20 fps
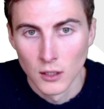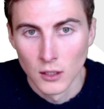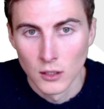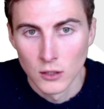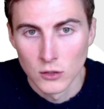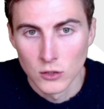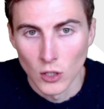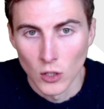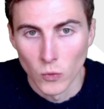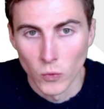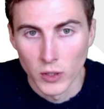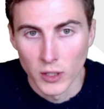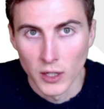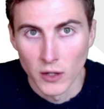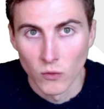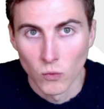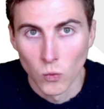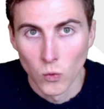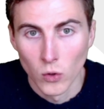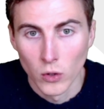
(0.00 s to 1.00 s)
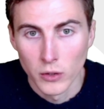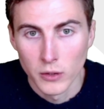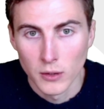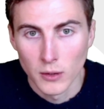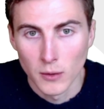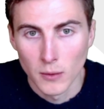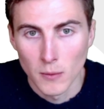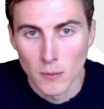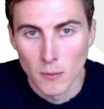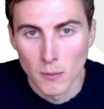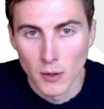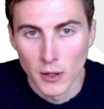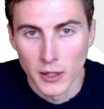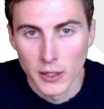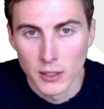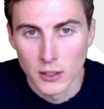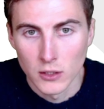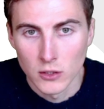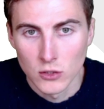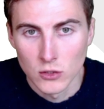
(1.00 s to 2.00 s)
So we're going to have 1
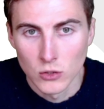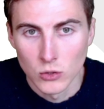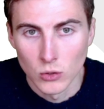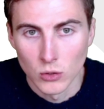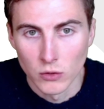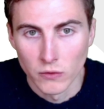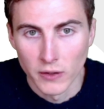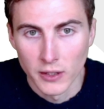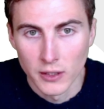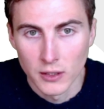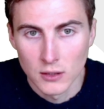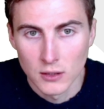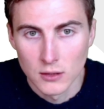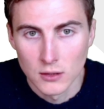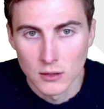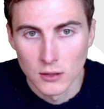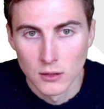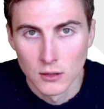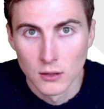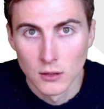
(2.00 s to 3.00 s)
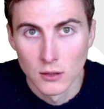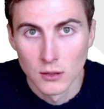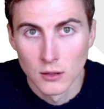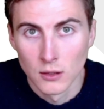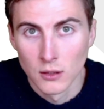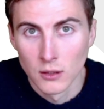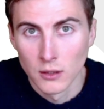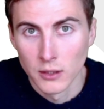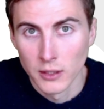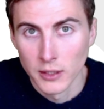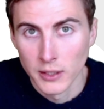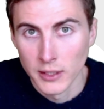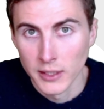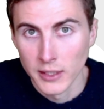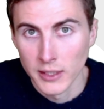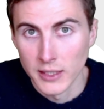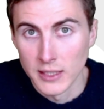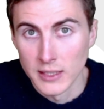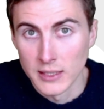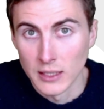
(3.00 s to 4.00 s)
minus 2 of x
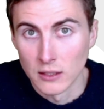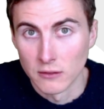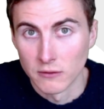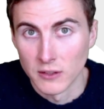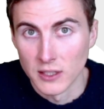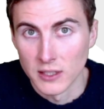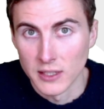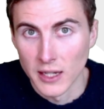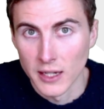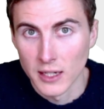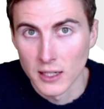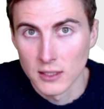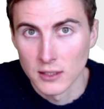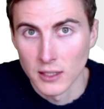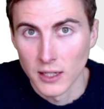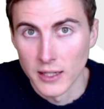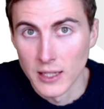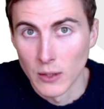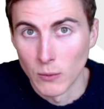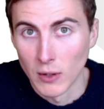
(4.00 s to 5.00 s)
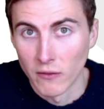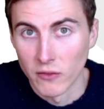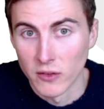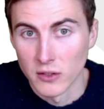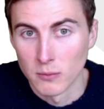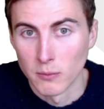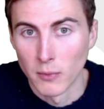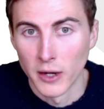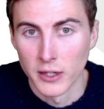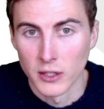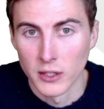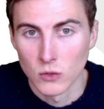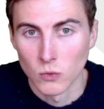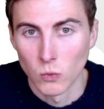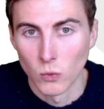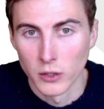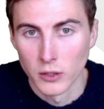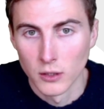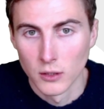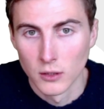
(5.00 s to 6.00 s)
instead of this x, and then we'll have this minus
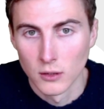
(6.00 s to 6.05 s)
1.